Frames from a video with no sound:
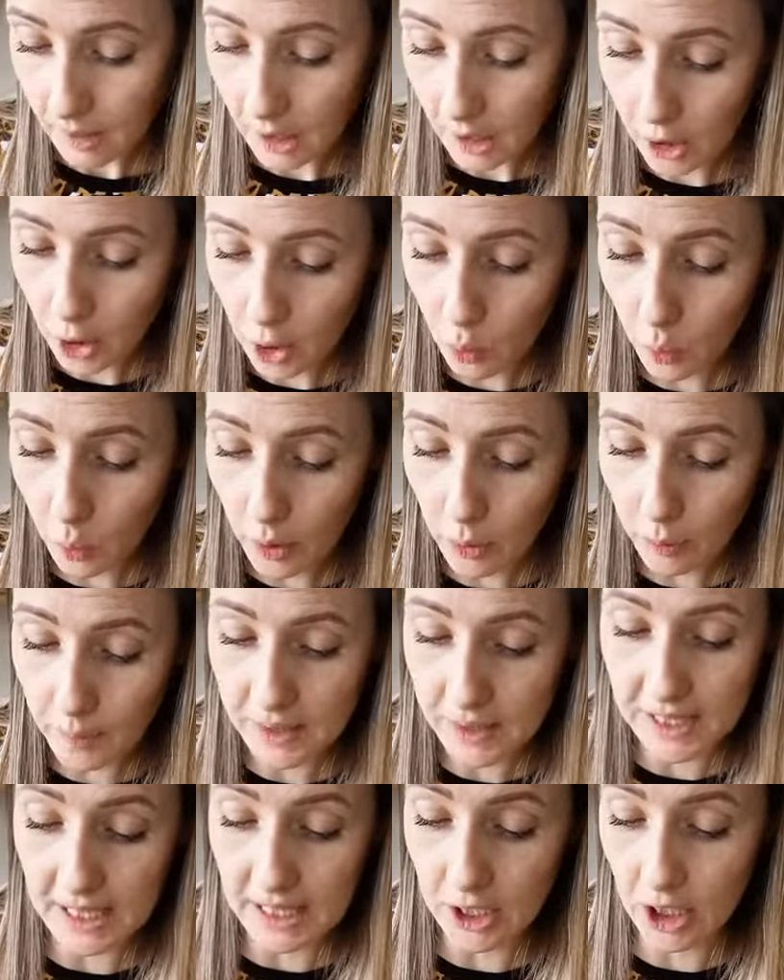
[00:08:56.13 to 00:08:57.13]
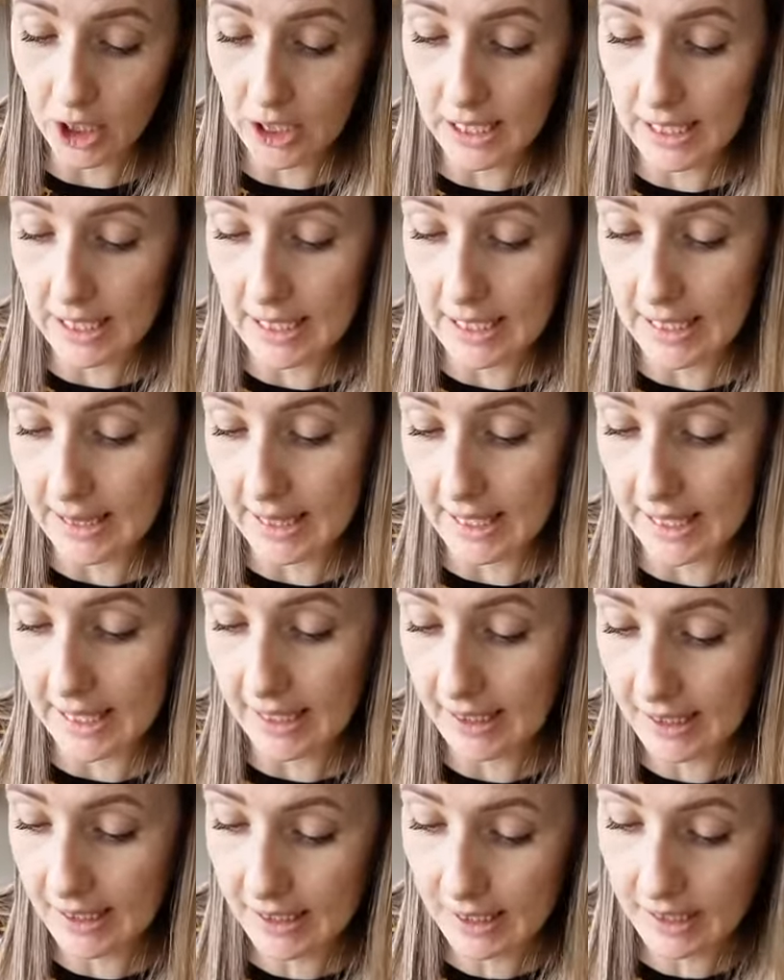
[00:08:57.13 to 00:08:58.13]
you will potentially need
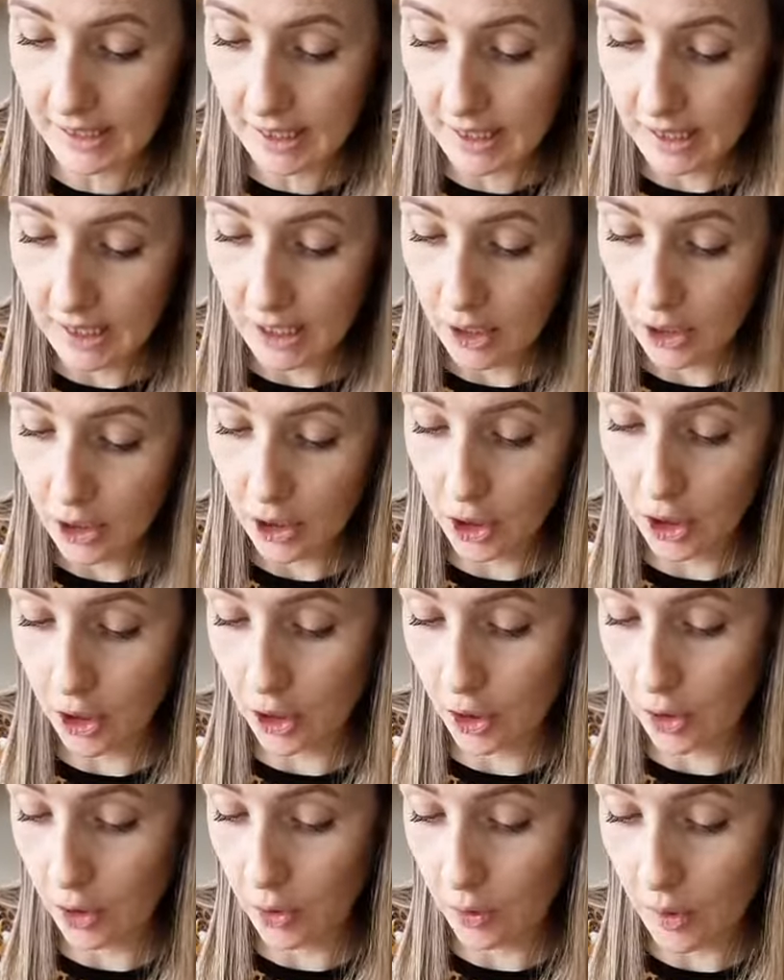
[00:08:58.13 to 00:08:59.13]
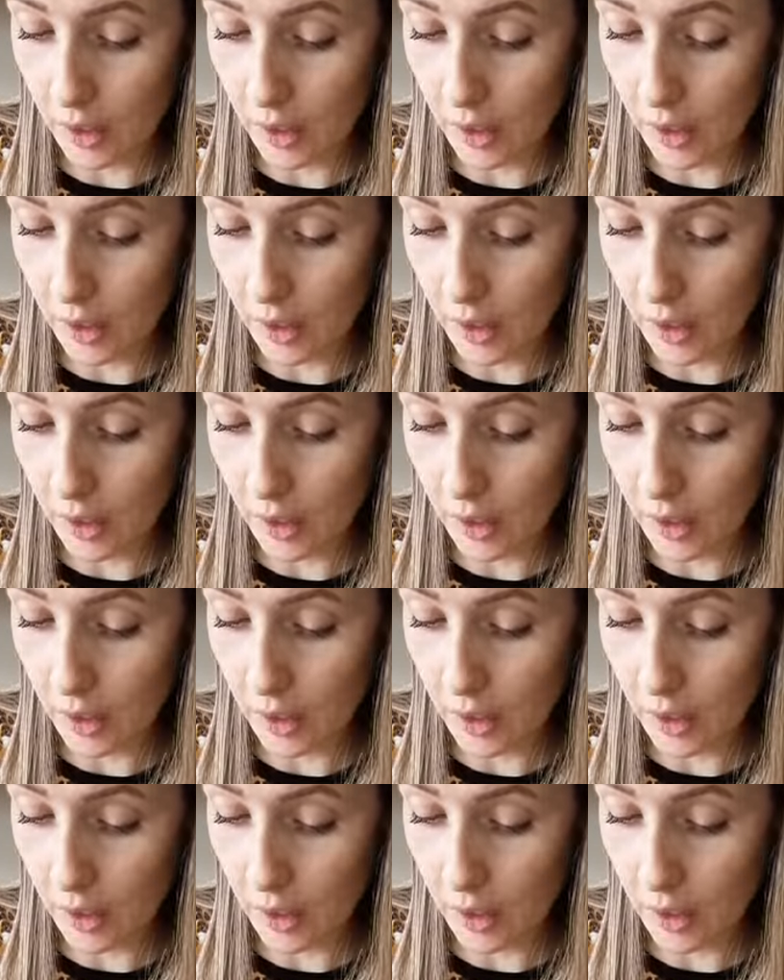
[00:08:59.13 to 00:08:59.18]
this to